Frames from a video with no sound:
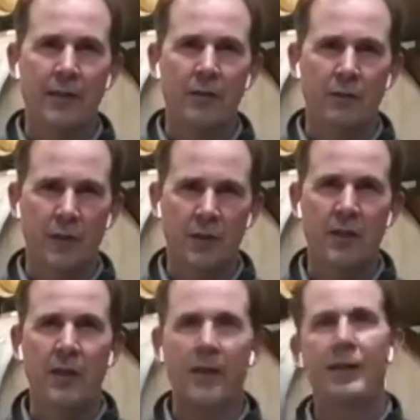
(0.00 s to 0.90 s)

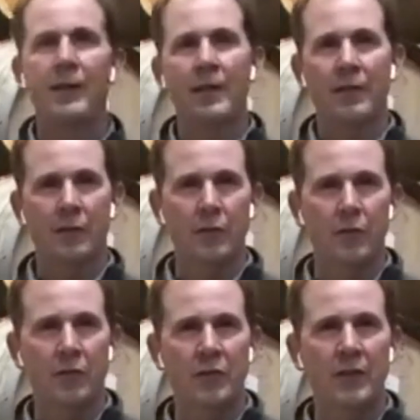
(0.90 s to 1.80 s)
University, through
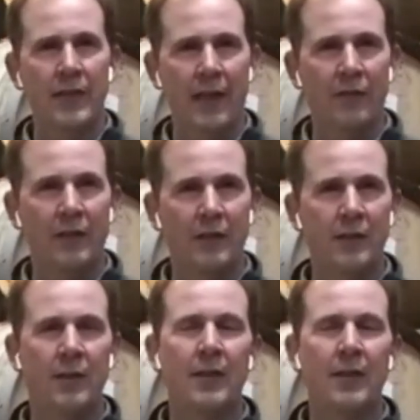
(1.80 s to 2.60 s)
UC Davis,